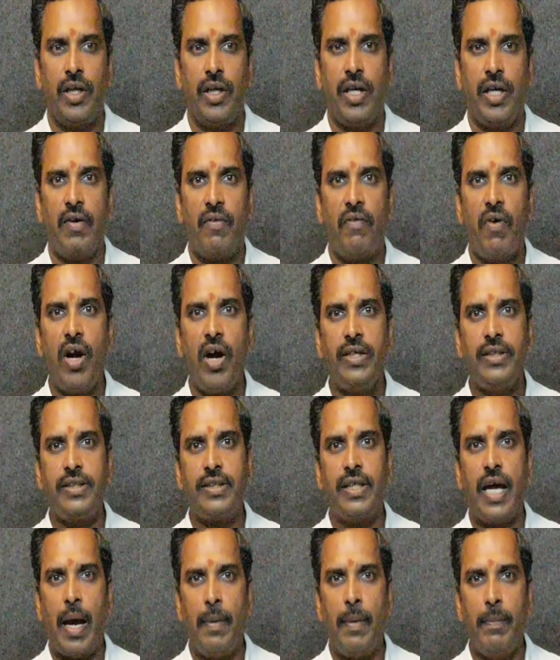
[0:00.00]
Avoids
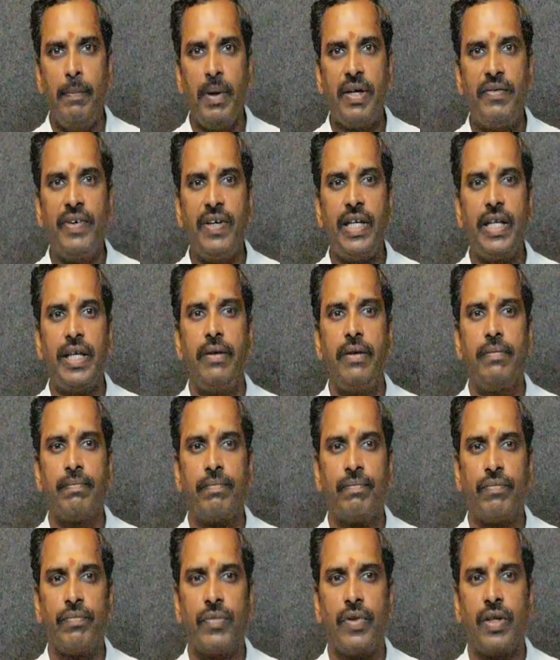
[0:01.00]
ambiguity,
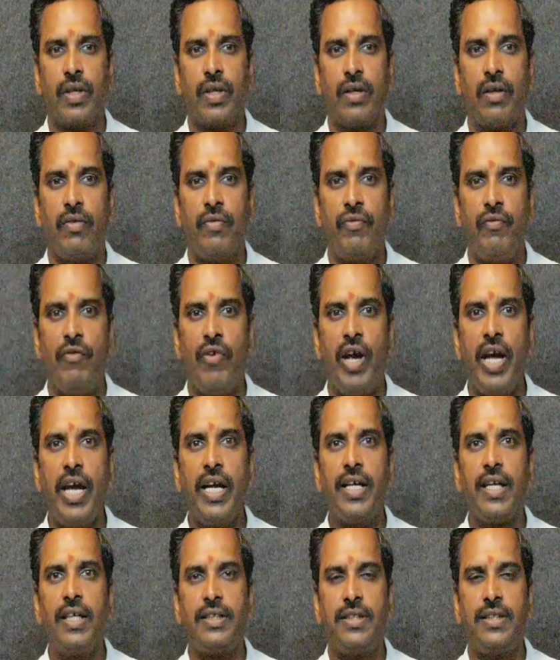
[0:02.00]

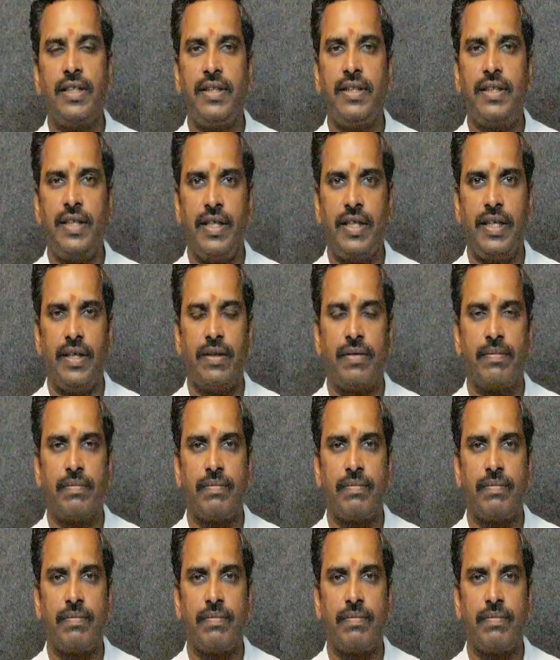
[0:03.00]
vagueness in theory.